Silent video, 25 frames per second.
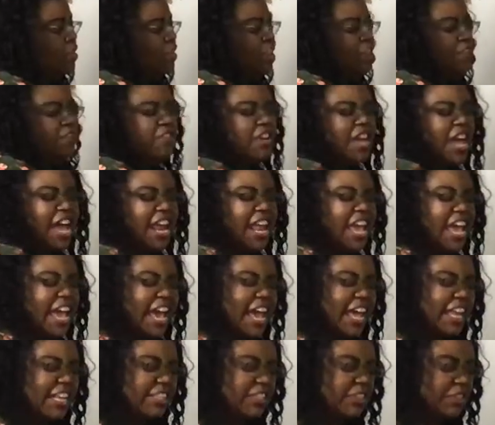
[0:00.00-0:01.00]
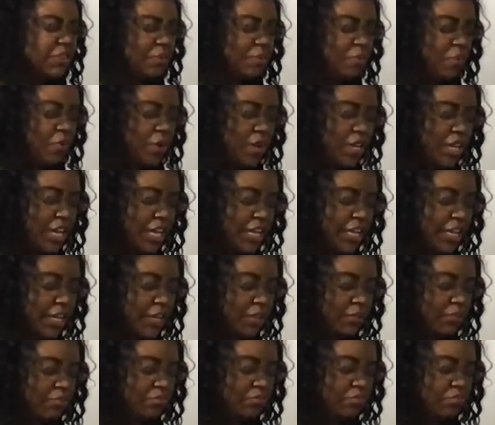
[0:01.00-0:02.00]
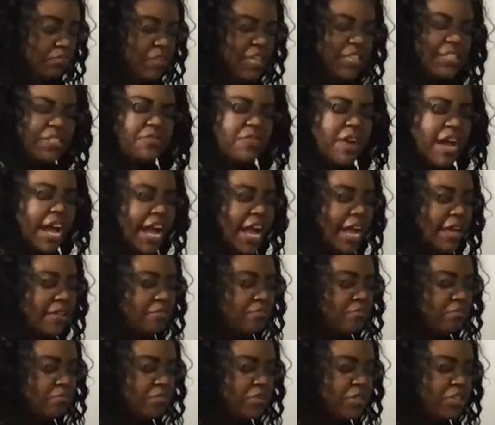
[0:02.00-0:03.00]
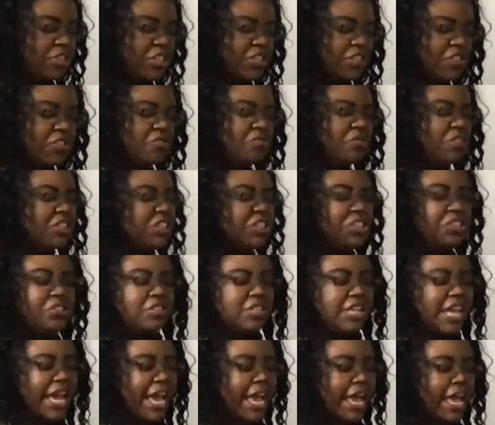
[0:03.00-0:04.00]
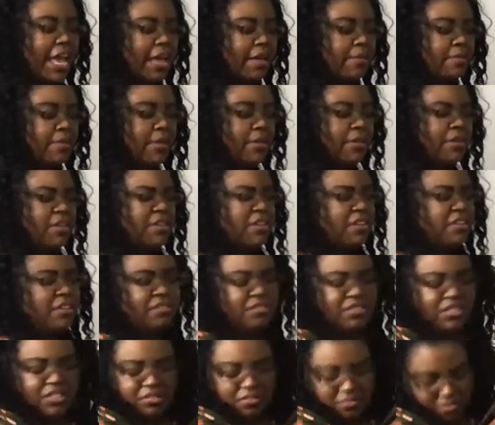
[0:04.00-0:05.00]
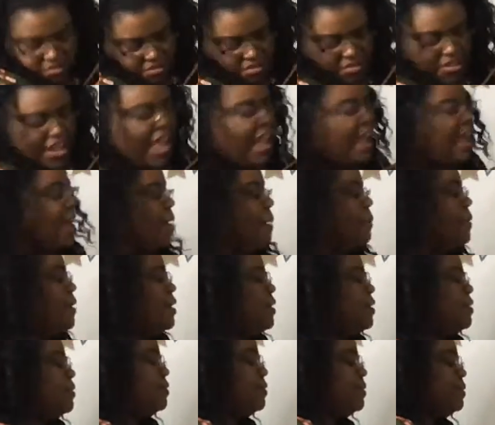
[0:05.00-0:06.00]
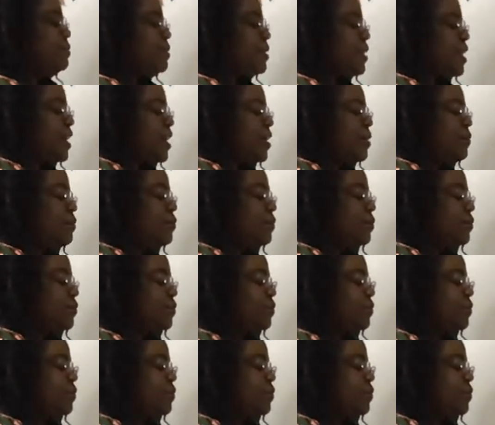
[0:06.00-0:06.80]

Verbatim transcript: If you gotta add a little more yellow, that's fine. But just do a little dab, you know, a little dab. You know what I'm saying?